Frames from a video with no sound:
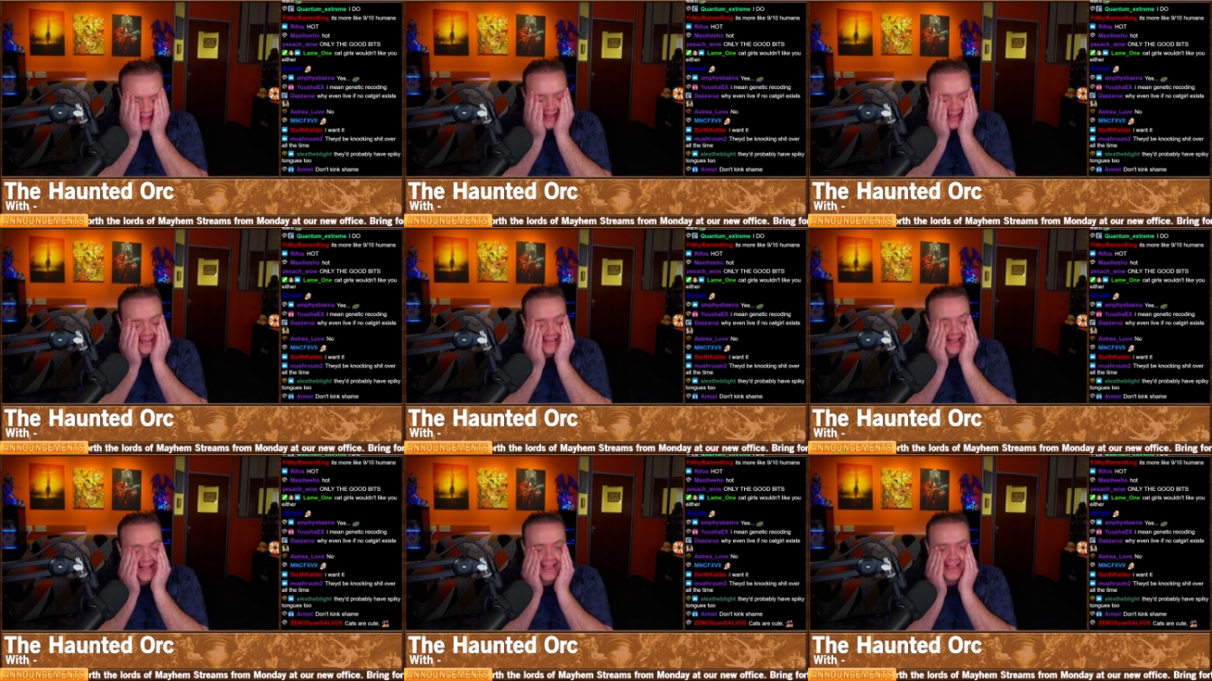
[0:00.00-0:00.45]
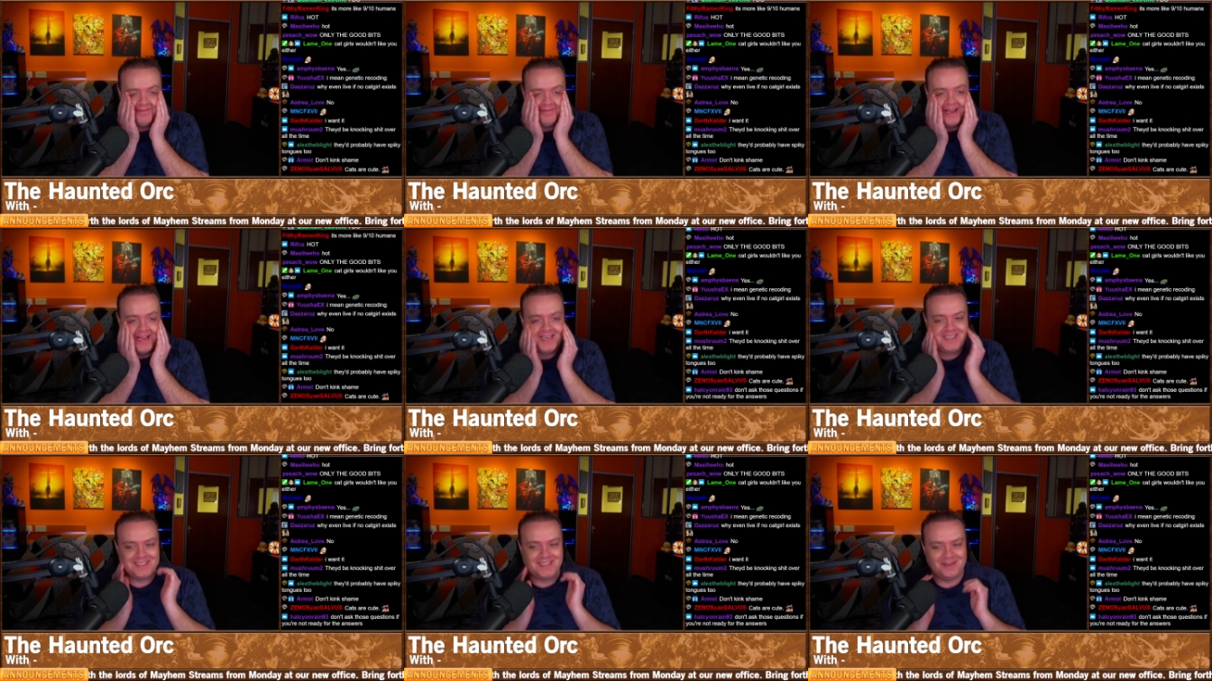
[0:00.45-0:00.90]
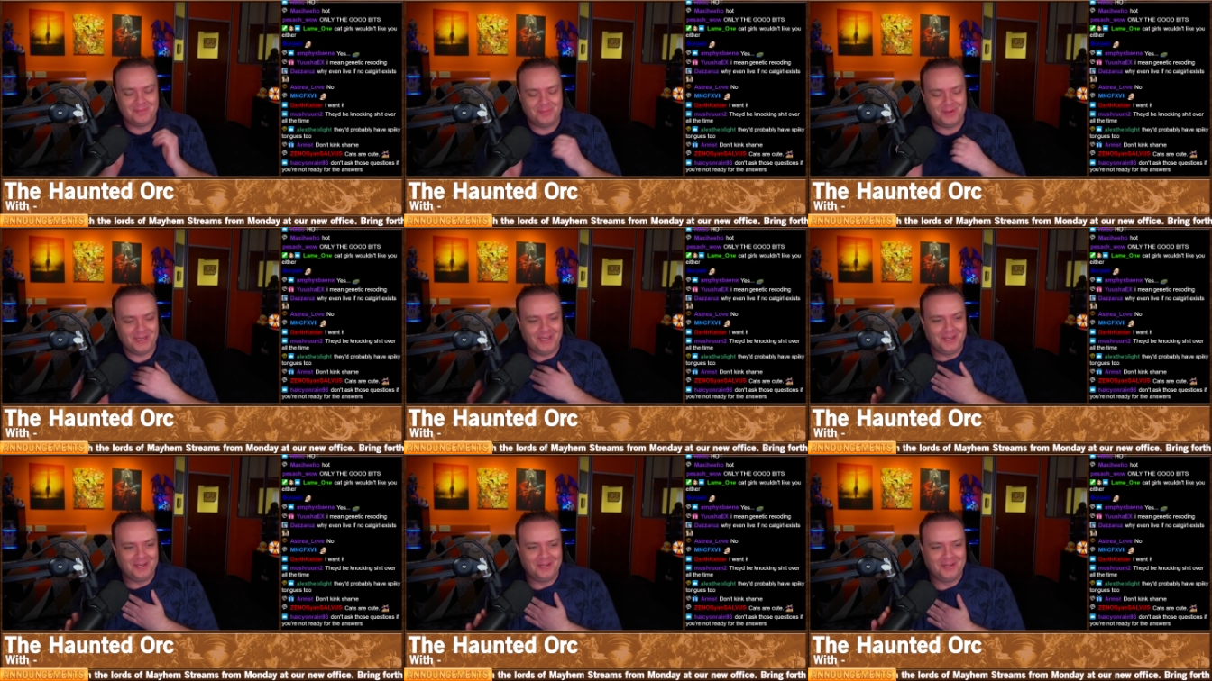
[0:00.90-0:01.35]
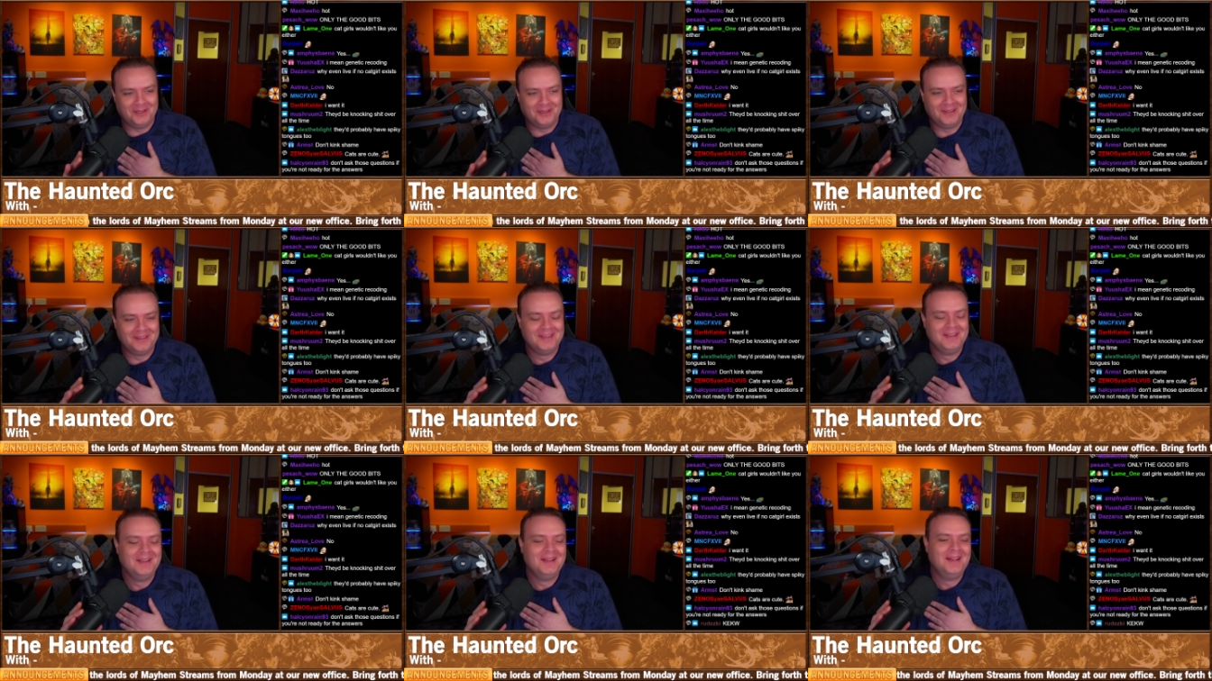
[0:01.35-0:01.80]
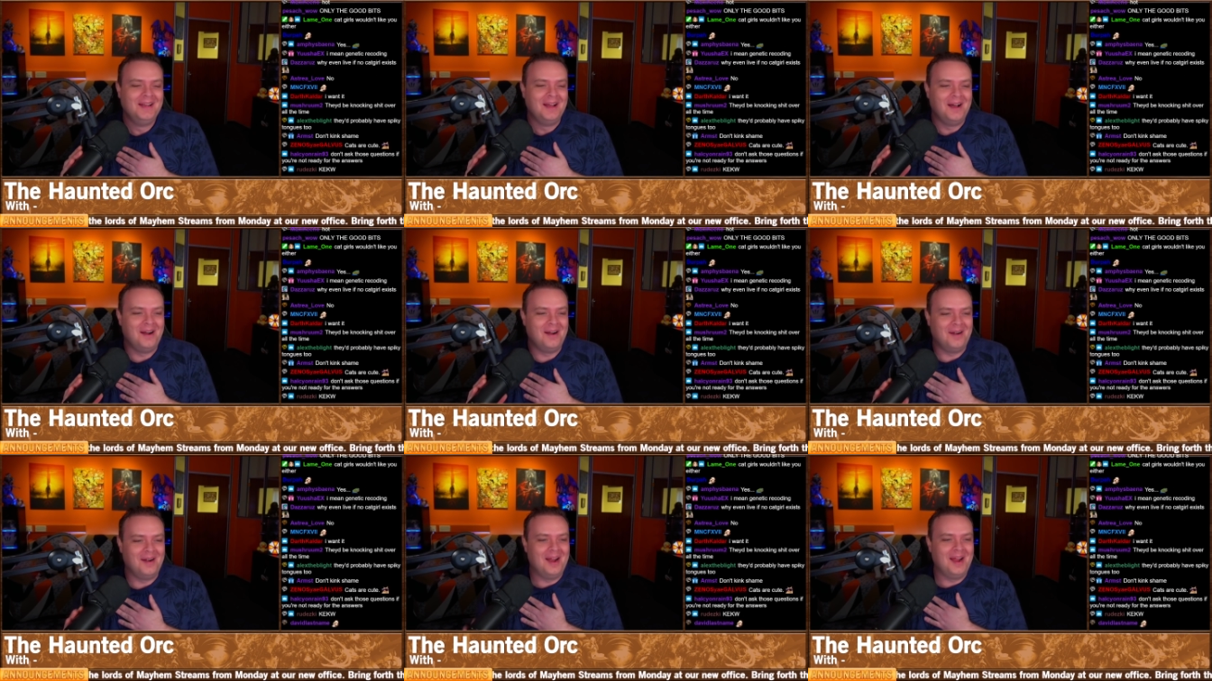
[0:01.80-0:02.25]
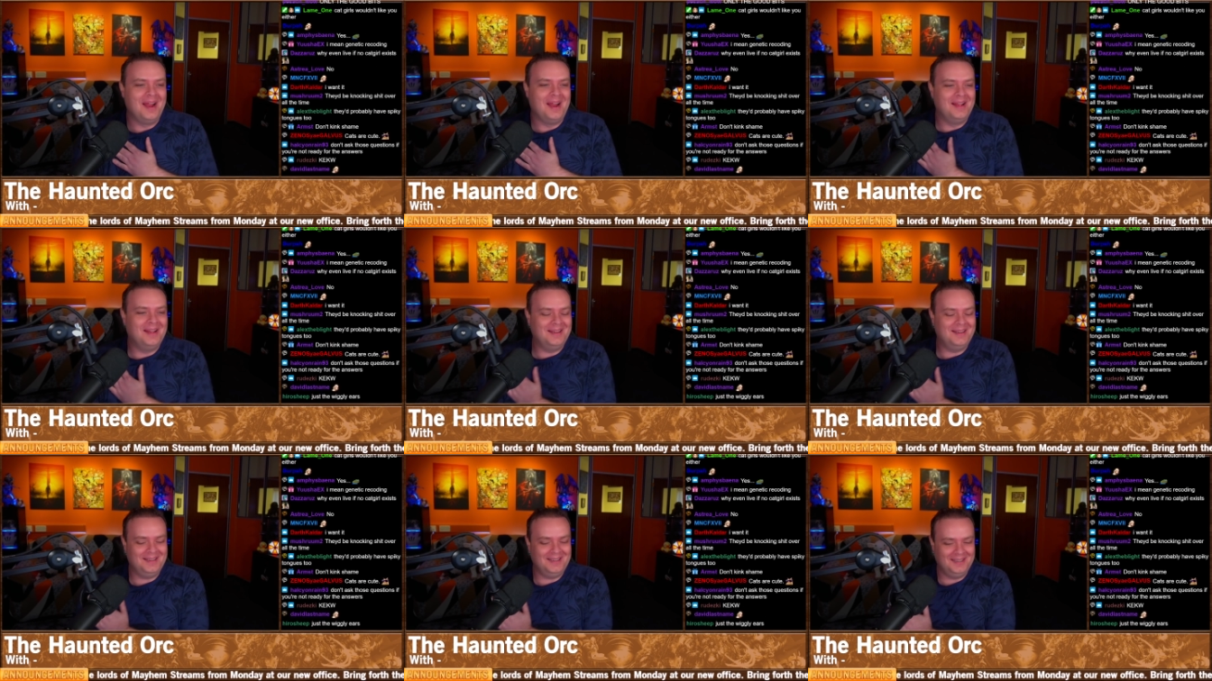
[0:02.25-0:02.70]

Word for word: I can't imagine it being good. All right.